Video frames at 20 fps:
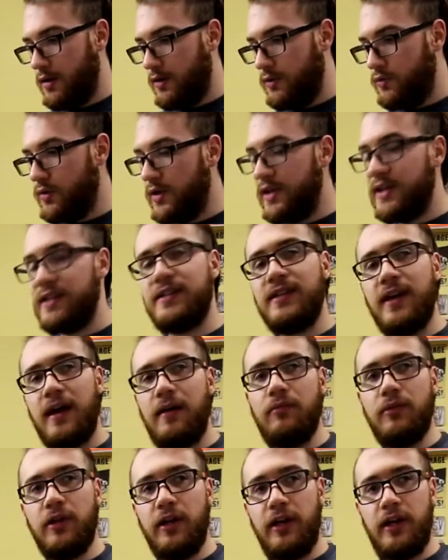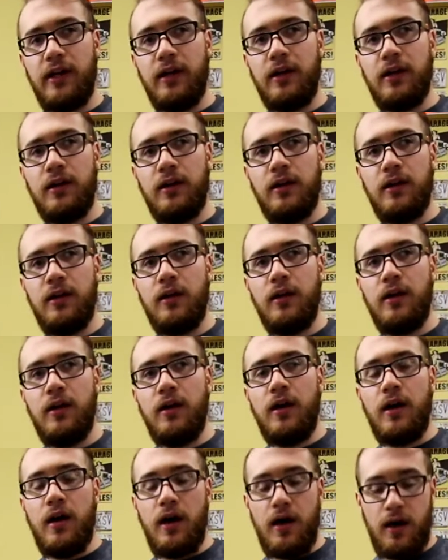reassembly,
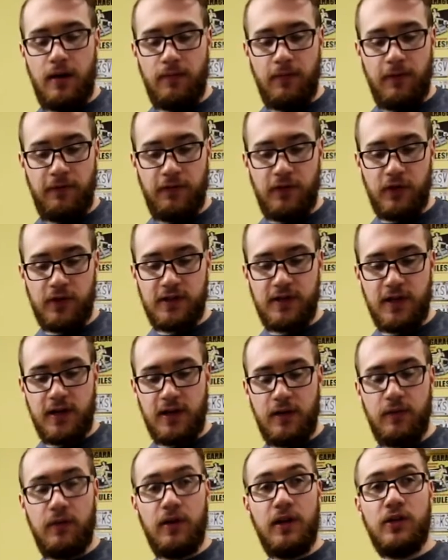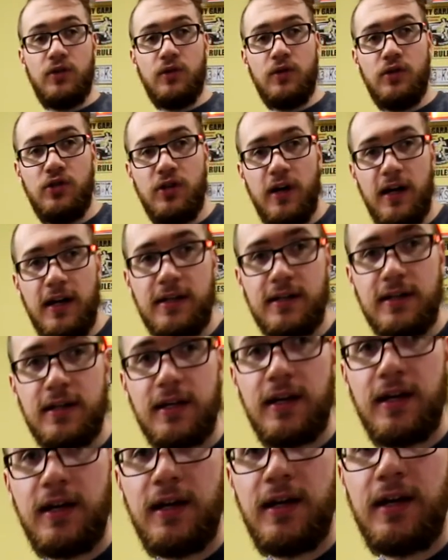the first thing that we need to address